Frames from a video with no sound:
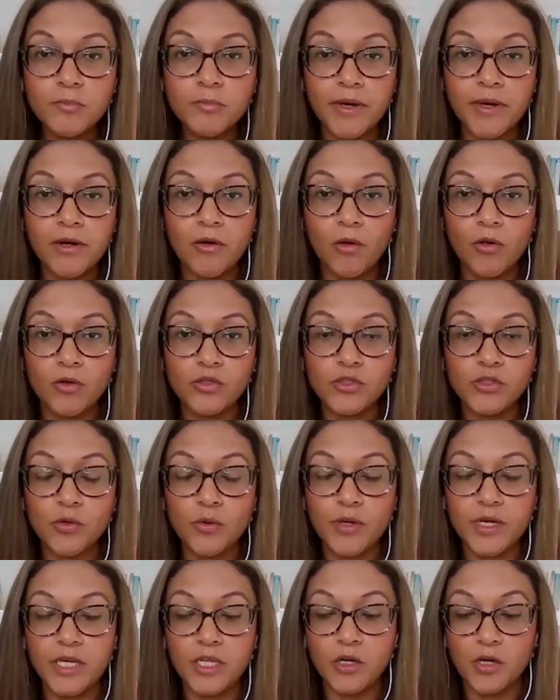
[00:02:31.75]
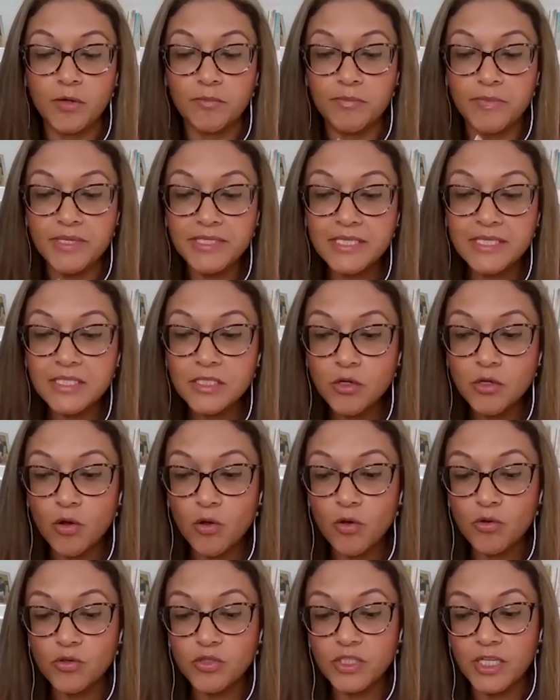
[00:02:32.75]
but also in our business
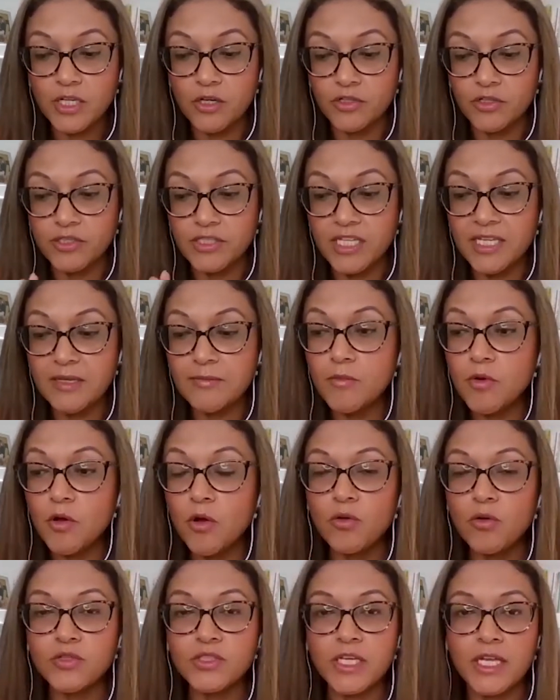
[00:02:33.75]
goals, in our team goals,